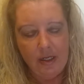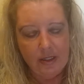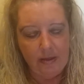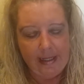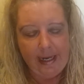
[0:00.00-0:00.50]

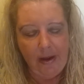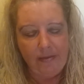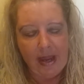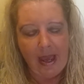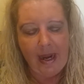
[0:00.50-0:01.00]
So
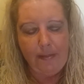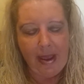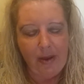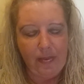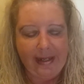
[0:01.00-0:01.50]
Leo, not a
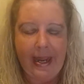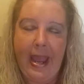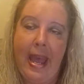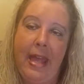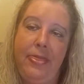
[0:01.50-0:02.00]
bad week
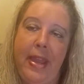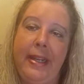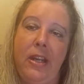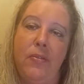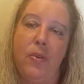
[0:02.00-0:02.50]
ahead.
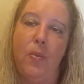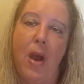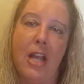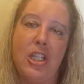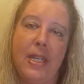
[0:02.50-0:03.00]
Thank you for
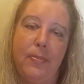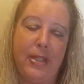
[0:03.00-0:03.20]
watching.